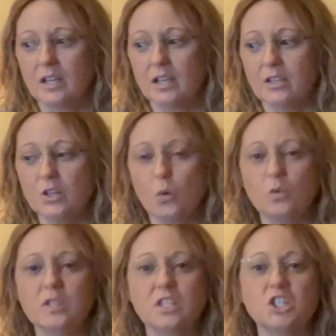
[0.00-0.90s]

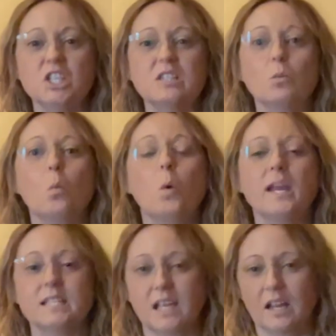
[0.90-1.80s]
knows that she's
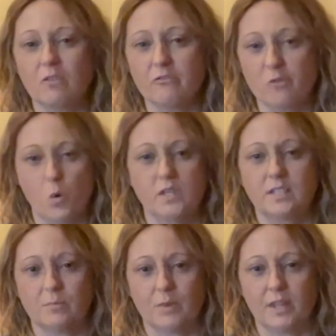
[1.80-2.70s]
waiting for
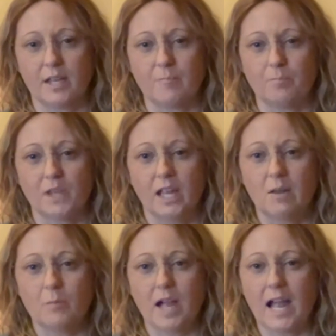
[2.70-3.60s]
something.
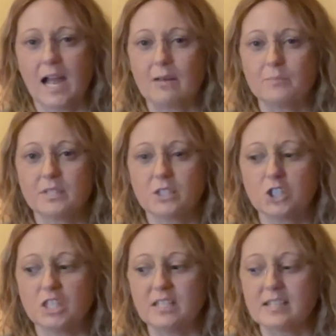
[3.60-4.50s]
Perhaps
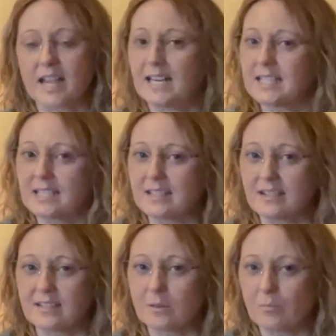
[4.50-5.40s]
she senses
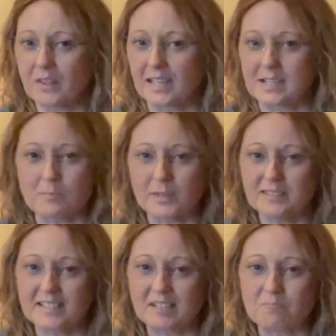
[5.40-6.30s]
that something is
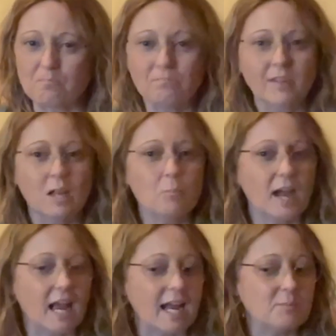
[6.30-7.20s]
building.
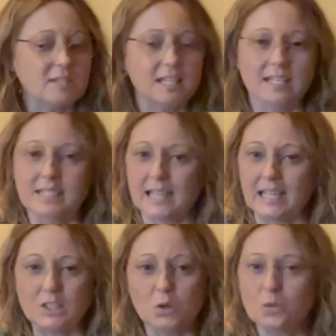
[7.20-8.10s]
Perhaps it is
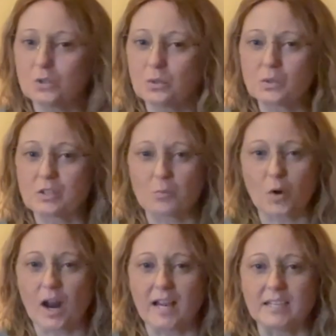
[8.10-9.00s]
a total
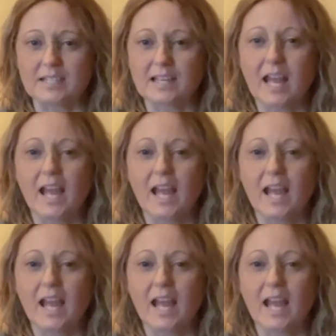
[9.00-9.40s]
surprise.